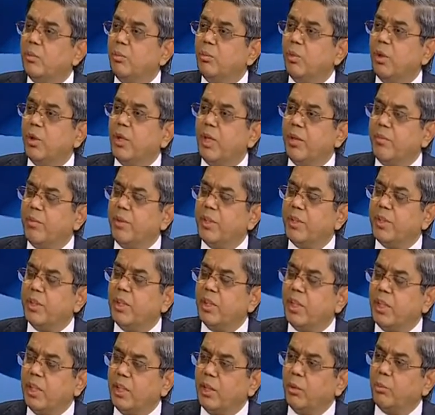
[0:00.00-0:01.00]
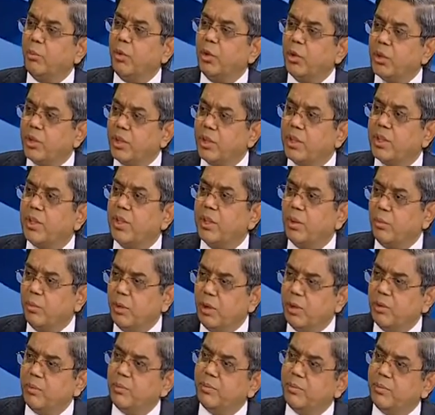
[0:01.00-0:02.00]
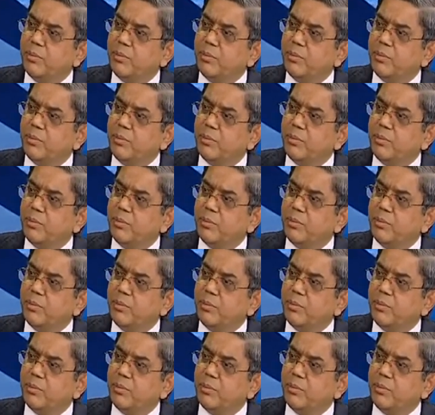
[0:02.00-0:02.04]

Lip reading: more efficiently and more sustainable.